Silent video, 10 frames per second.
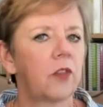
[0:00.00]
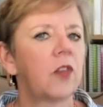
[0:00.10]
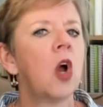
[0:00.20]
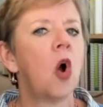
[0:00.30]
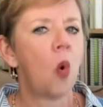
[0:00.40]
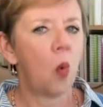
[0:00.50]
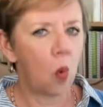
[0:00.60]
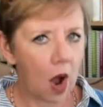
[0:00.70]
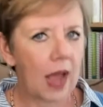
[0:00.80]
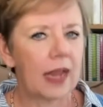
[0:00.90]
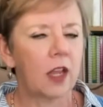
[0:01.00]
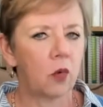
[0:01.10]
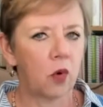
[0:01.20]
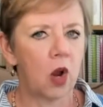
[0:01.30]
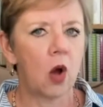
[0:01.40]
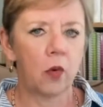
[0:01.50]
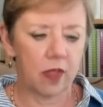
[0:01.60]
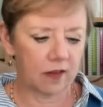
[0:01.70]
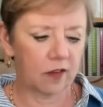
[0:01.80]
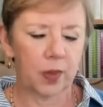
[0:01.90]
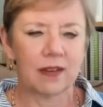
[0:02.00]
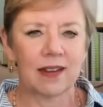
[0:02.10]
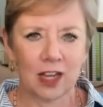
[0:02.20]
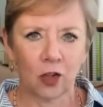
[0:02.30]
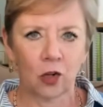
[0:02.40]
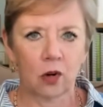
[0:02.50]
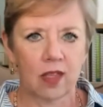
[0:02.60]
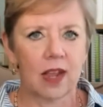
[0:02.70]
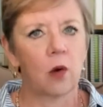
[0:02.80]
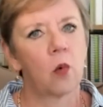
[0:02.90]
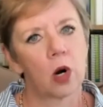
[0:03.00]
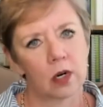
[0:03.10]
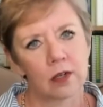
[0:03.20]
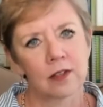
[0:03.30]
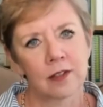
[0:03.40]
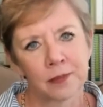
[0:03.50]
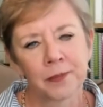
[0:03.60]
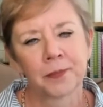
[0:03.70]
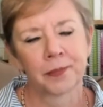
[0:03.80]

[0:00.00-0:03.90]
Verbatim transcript: else why you know this particular thing works?